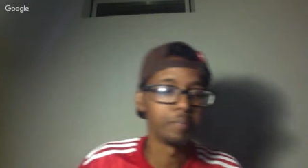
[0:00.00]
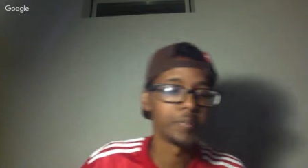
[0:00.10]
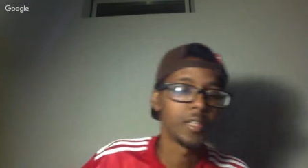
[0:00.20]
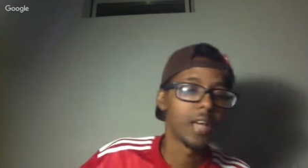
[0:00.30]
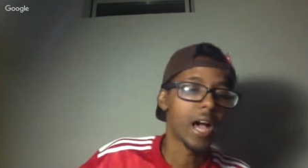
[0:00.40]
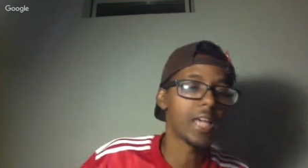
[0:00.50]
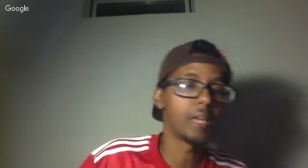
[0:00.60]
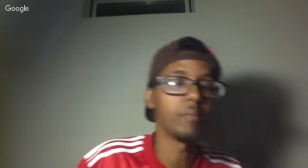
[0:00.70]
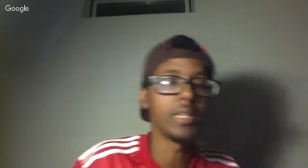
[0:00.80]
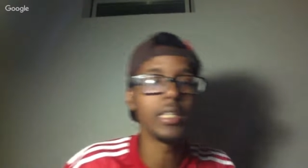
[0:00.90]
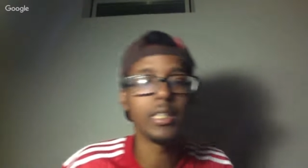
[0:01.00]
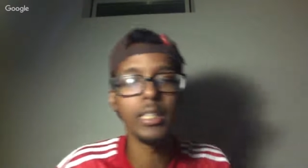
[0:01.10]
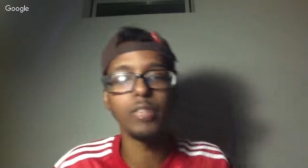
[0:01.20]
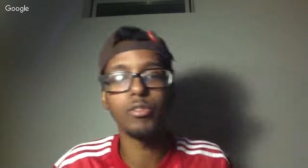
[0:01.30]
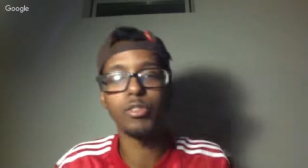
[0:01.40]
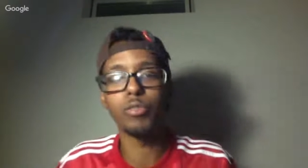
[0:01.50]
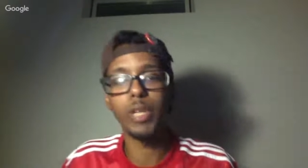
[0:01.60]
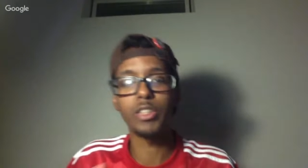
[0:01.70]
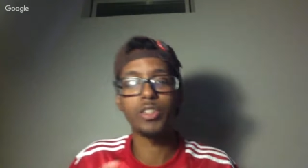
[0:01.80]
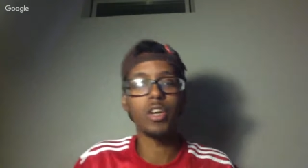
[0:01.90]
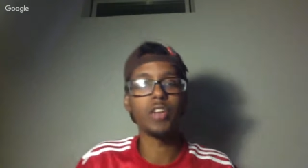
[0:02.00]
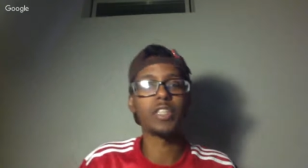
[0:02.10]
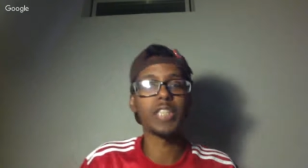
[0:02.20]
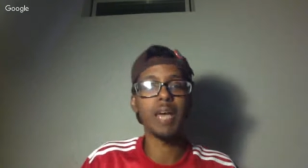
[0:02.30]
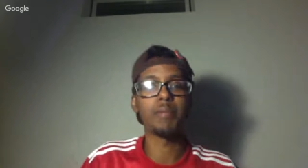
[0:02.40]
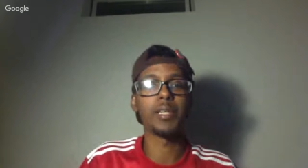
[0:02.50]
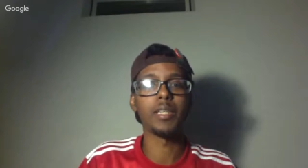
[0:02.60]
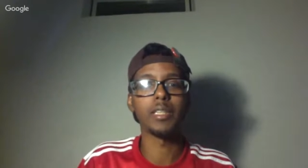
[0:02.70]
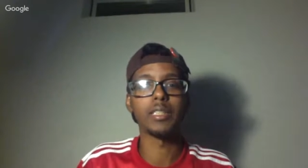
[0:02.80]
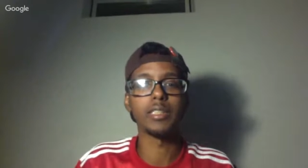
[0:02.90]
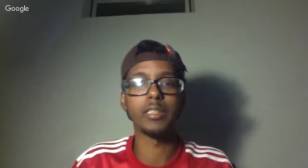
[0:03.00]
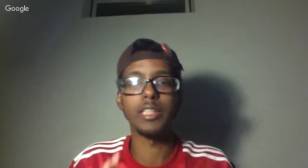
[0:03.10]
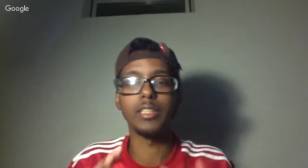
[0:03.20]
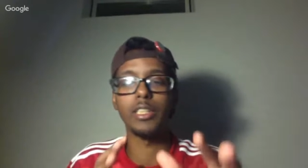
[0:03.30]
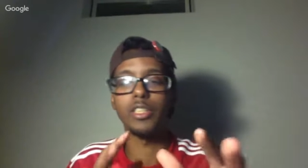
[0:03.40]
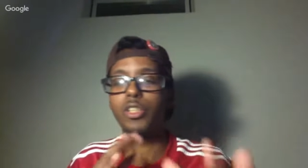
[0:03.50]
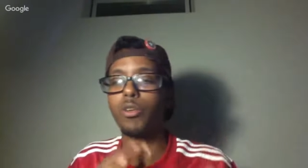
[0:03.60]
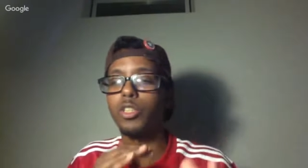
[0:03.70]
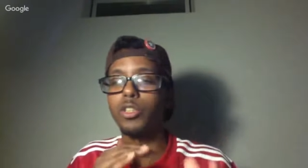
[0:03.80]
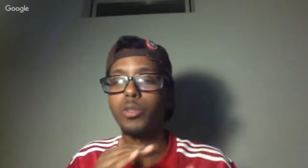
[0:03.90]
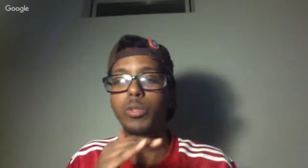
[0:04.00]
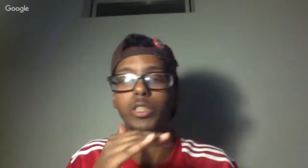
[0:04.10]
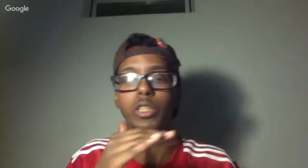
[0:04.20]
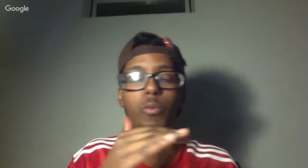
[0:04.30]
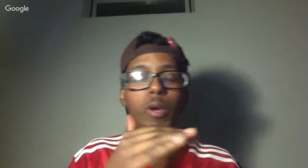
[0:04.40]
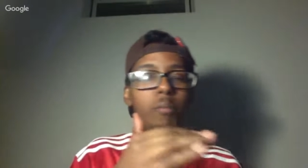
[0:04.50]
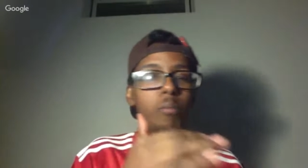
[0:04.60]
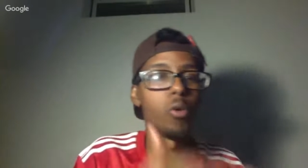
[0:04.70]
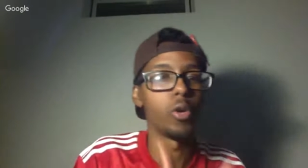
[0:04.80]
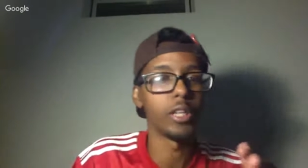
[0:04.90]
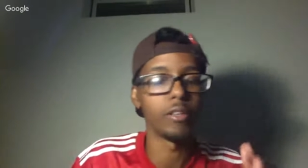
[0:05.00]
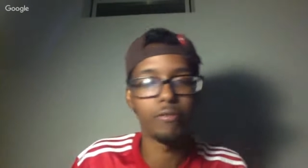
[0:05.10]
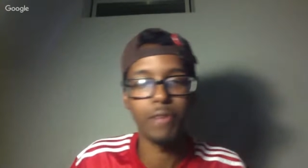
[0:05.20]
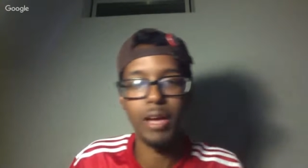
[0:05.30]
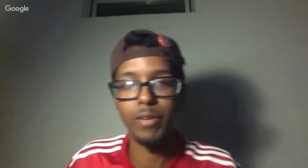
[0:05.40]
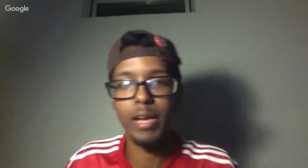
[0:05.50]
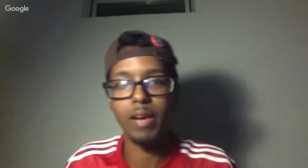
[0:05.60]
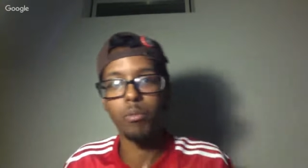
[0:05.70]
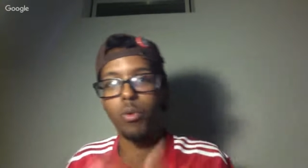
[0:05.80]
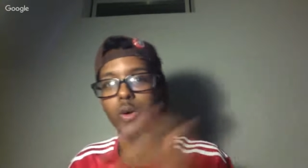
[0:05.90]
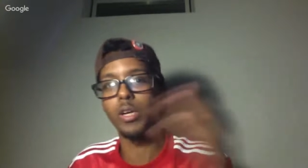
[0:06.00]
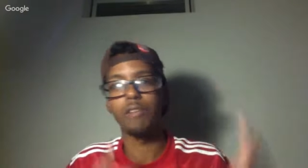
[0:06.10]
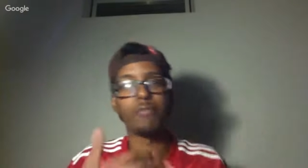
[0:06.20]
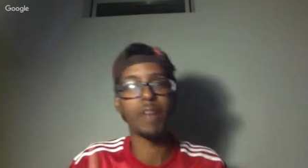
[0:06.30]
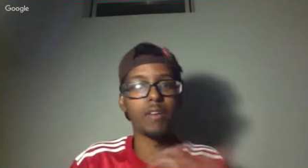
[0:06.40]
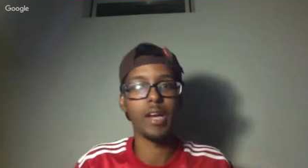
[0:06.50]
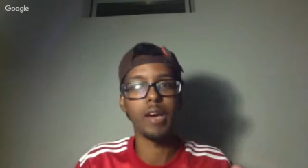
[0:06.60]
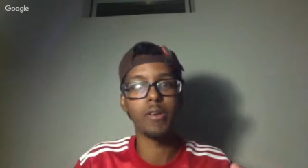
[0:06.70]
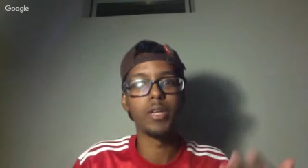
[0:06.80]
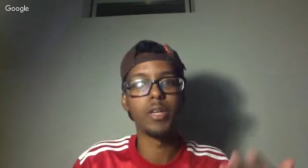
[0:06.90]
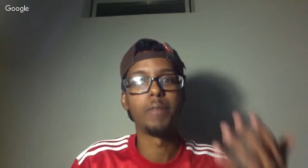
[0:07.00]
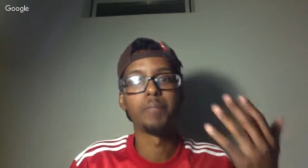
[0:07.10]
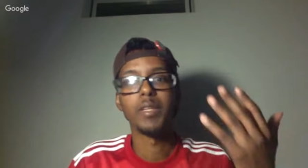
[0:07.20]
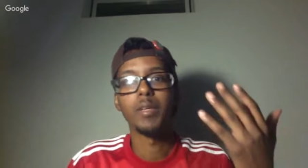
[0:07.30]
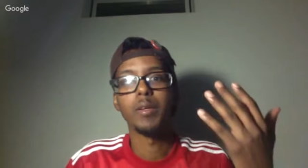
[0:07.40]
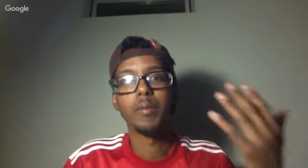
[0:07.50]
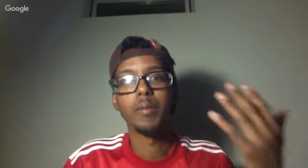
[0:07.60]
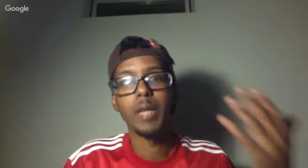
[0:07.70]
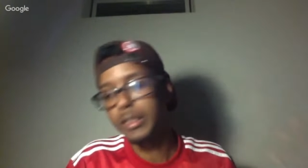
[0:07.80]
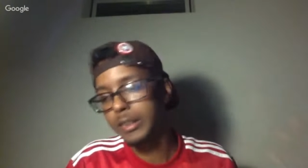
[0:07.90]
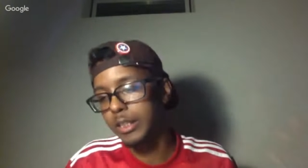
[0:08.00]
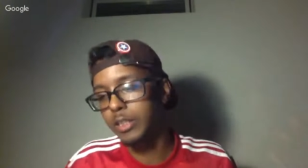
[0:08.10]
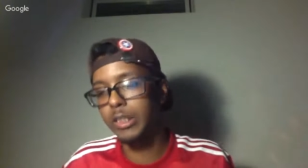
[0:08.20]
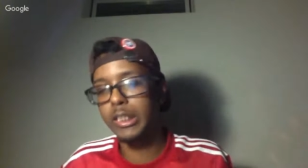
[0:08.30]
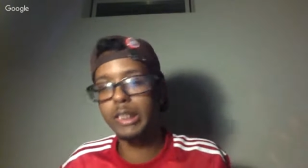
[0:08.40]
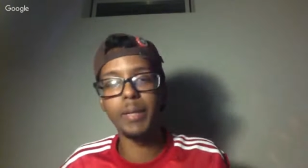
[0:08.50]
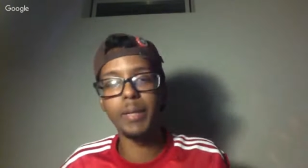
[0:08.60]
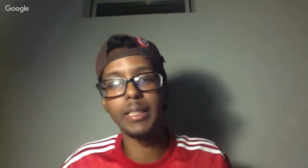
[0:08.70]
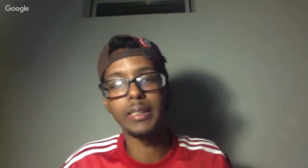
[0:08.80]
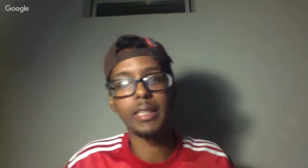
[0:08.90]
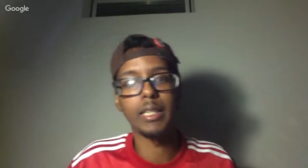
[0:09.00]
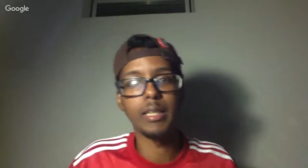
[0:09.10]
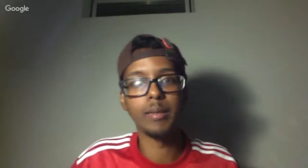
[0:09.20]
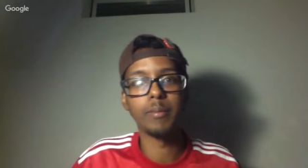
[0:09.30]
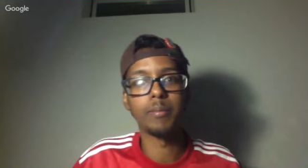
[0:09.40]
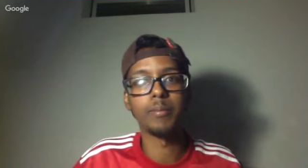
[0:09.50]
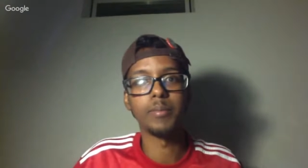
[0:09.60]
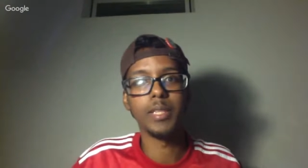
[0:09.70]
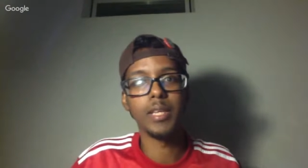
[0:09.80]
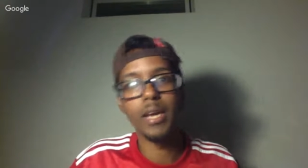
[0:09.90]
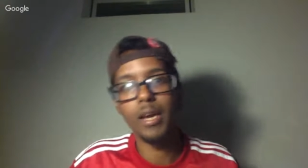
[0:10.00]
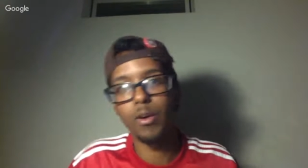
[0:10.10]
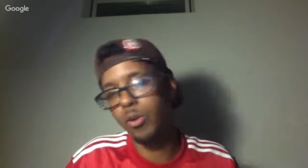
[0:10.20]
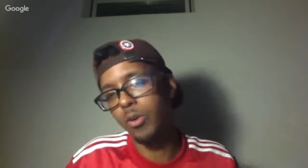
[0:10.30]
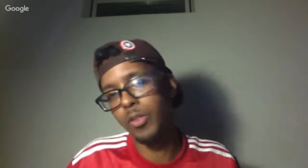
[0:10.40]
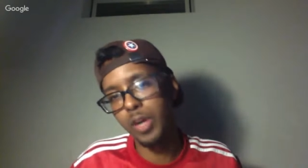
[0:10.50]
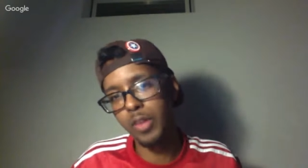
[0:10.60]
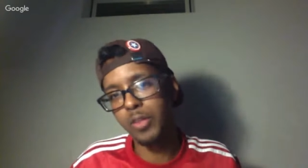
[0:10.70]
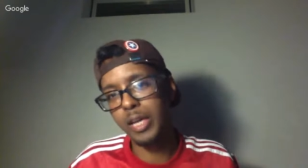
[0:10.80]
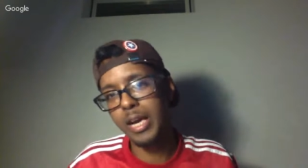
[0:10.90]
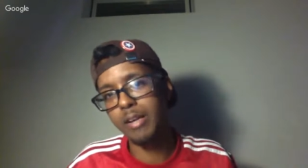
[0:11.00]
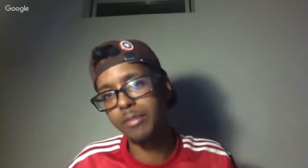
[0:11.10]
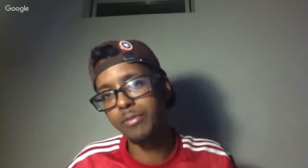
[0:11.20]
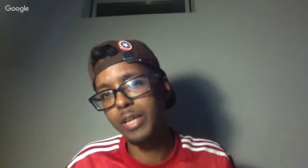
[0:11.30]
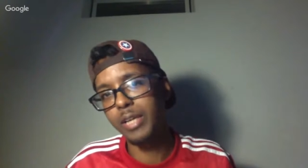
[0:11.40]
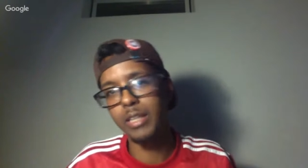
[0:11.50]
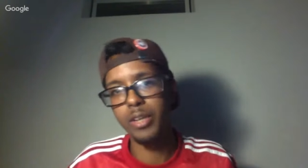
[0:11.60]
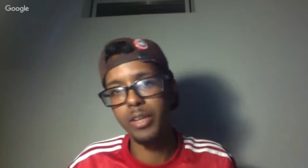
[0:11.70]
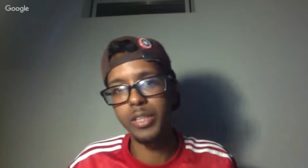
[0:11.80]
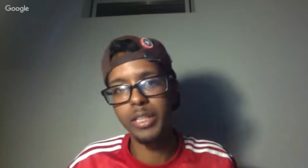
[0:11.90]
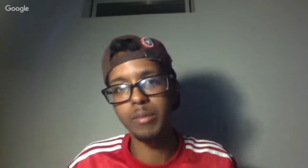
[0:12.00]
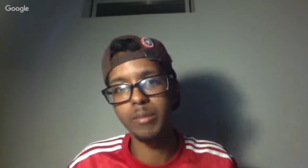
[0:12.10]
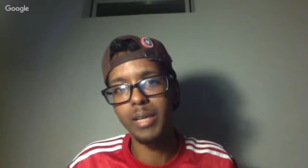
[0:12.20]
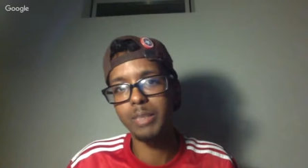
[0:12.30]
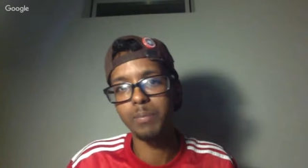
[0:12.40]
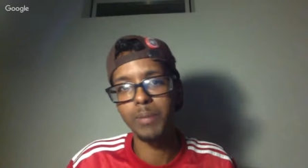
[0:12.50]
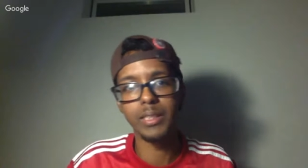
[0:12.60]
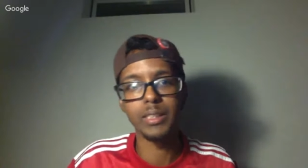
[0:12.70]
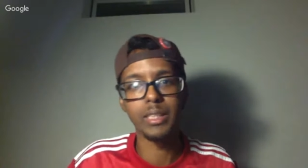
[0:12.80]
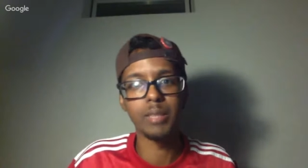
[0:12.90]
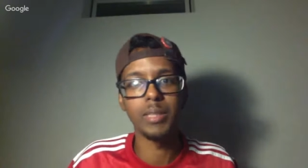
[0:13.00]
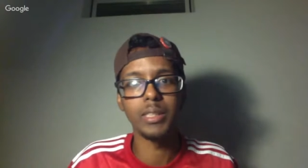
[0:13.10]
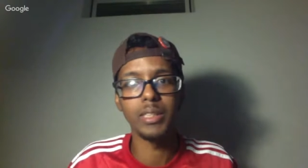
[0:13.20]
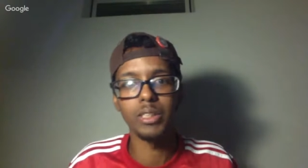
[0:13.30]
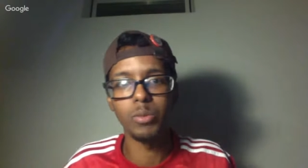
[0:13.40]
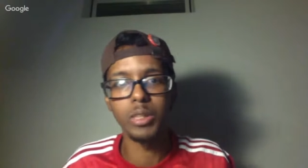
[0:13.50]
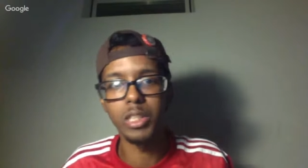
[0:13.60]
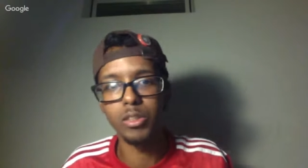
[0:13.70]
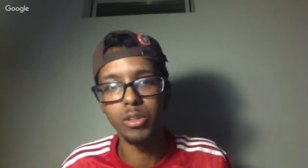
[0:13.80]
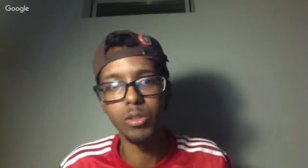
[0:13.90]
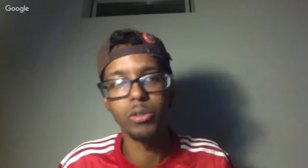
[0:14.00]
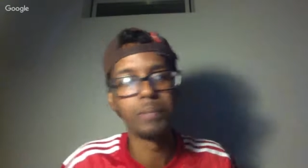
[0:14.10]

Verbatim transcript: I immediately, when I saw this happening, because they, they showed it to us the way Morgan found out. Morgan found out and Ezekiel explains to him, yeah, or, or the other guy, I forgot the other kingdom guy explains to him that this is what they do.